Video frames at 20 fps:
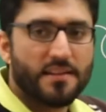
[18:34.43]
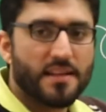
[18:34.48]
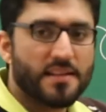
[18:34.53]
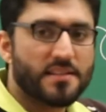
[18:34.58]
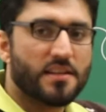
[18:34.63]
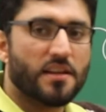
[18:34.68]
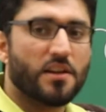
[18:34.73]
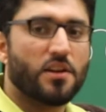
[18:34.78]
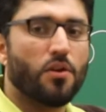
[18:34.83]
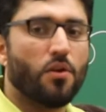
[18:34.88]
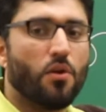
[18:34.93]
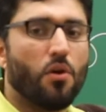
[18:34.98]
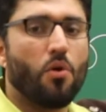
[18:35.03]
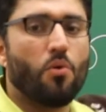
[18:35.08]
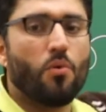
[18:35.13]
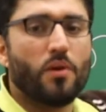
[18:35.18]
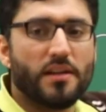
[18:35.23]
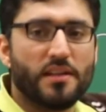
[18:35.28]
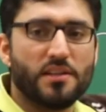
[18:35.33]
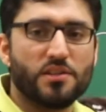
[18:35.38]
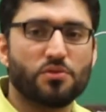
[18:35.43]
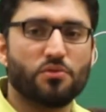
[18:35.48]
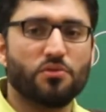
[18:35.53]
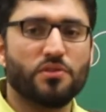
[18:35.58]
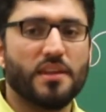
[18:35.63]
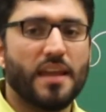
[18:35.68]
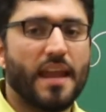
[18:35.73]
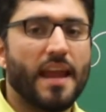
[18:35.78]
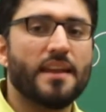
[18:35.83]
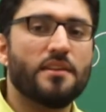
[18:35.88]
doesn't know what is on
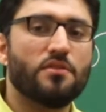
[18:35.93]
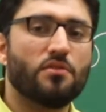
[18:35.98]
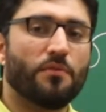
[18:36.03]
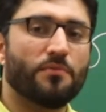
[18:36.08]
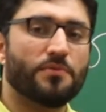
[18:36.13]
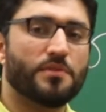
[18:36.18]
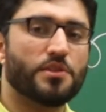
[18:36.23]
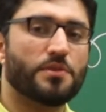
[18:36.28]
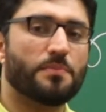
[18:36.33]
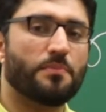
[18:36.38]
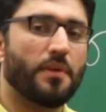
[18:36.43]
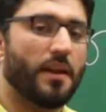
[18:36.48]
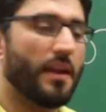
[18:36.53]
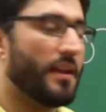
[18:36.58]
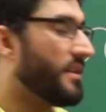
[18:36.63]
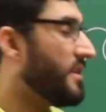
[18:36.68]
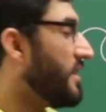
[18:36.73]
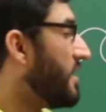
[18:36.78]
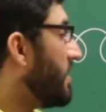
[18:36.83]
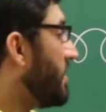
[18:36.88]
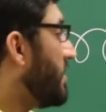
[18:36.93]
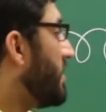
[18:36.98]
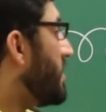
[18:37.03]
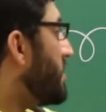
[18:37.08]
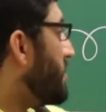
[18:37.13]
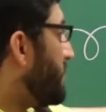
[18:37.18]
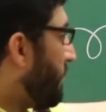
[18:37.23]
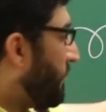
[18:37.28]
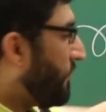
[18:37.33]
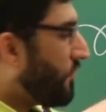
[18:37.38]
the end of the spring.
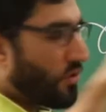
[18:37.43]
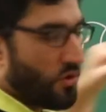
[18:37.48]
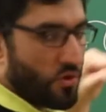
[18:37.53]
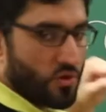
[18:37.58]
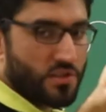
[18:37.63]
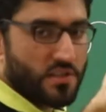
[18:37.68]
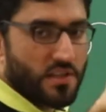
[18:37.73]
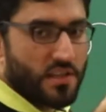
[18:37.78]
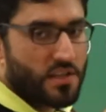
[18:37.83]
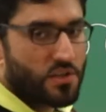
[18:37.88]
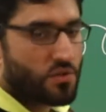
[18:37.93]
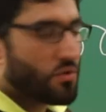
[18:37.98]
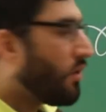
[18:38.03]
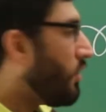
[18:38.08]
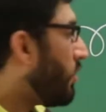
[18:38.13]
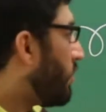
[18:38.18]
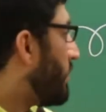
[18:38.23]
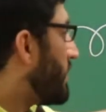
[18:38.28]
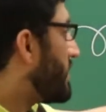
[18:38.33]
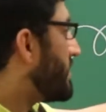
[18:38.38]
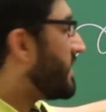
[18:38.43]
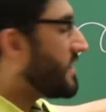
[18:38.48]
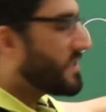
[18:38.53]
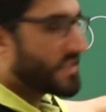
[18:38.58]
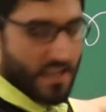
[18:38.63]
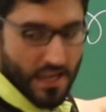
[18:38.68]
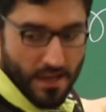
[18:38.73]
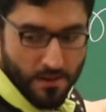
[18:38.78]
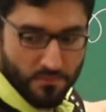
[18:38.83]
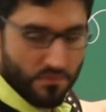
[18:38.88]
This force is always the
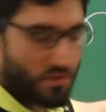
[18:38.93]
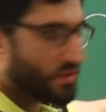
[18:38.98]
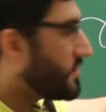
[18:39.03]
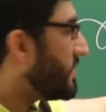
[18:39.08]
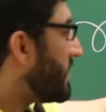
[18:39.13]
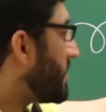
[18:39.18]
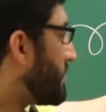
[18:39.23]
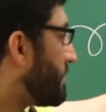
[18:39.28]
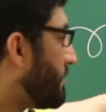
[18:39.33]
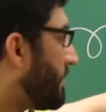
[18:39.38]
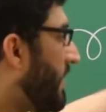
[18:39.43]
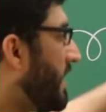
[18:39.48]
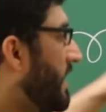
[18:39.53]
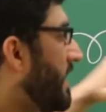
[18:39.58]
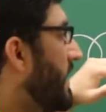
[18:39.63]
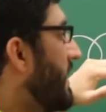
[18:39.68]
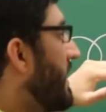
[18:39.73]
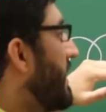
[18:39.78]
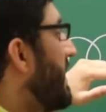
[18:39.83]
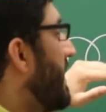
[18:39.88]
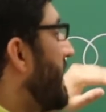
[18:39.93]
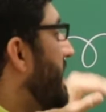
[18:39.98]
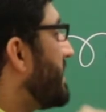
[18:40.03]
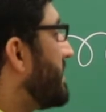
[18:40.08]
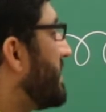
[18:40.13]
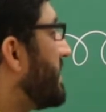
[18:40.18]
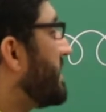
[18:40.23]
same. The spring is the